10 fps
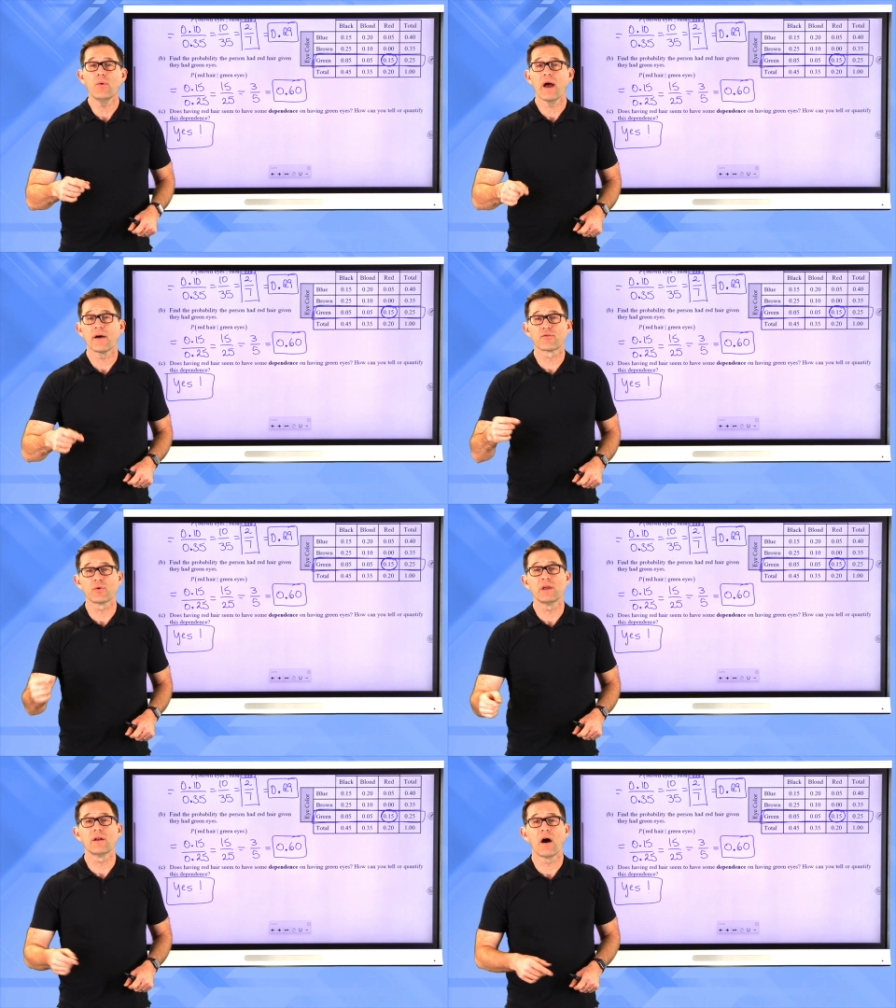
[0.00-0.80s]
have
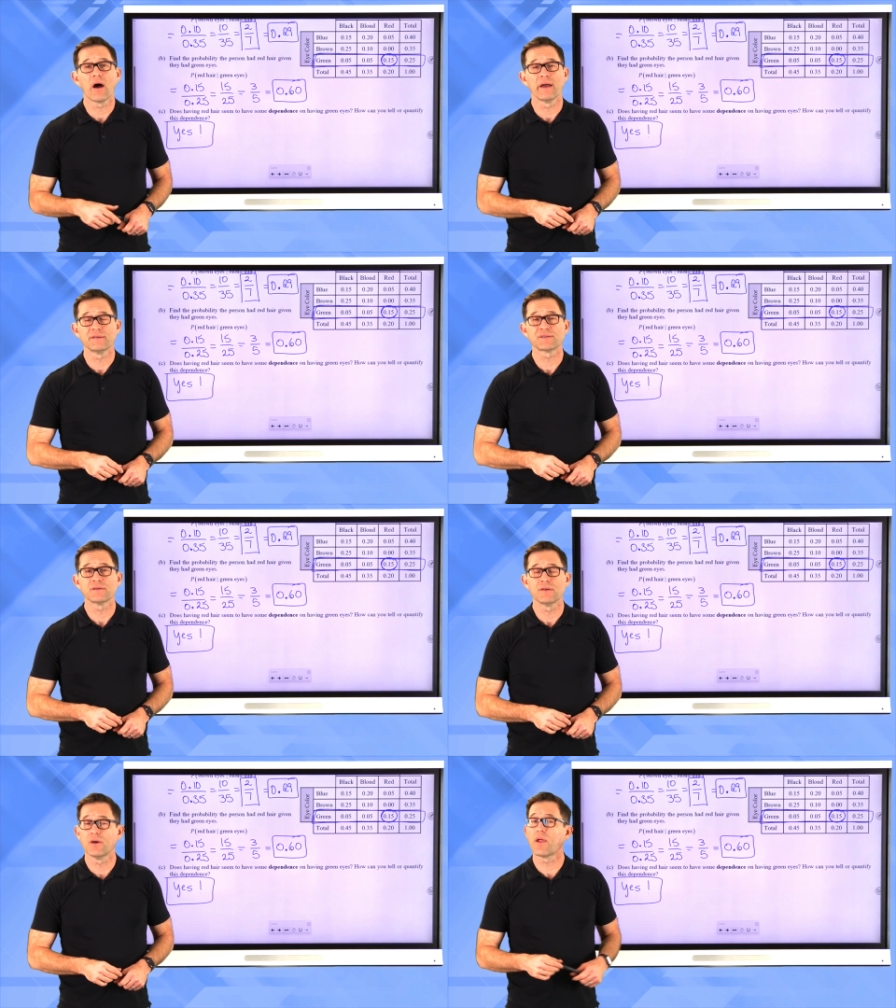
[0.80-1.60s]
green eyes,
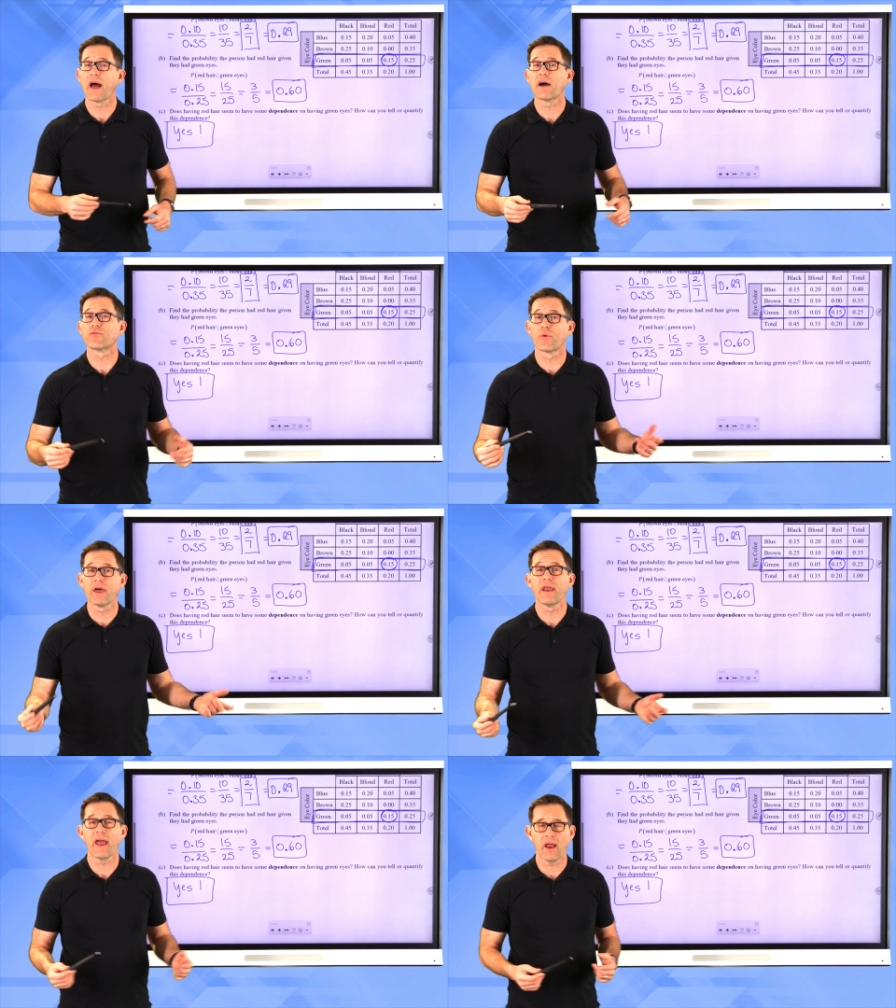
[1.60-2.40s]
you'll have
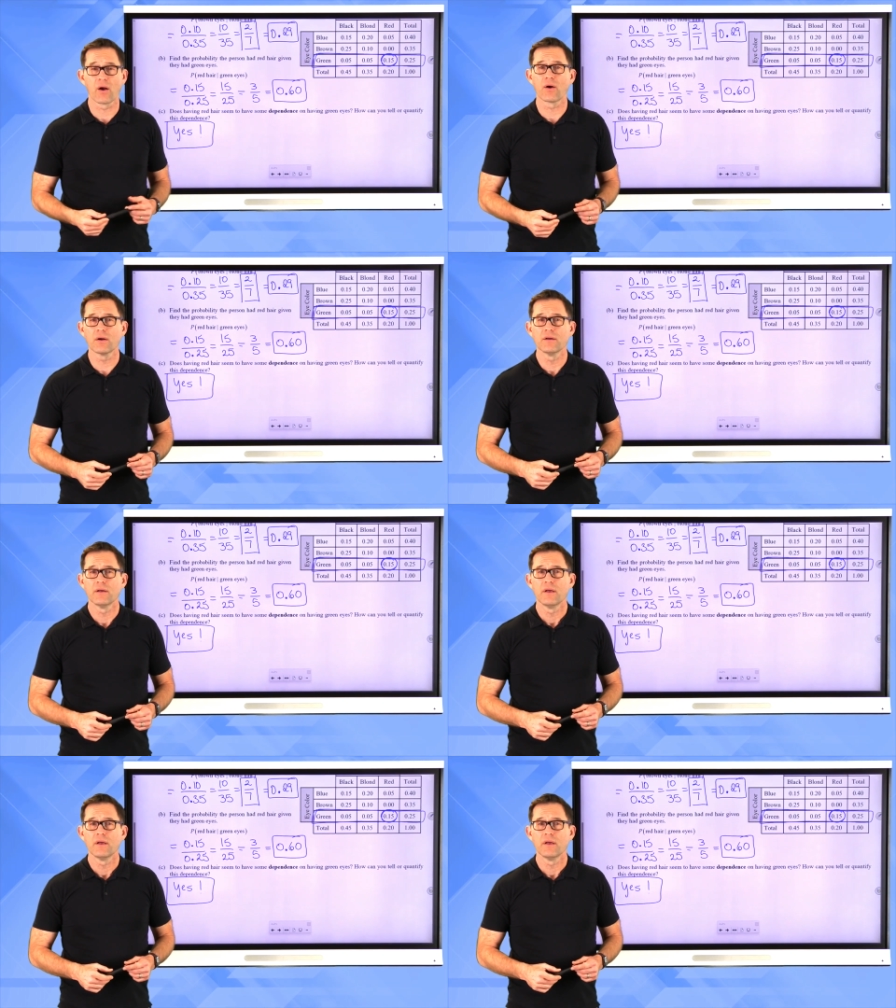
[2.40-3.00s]
red hair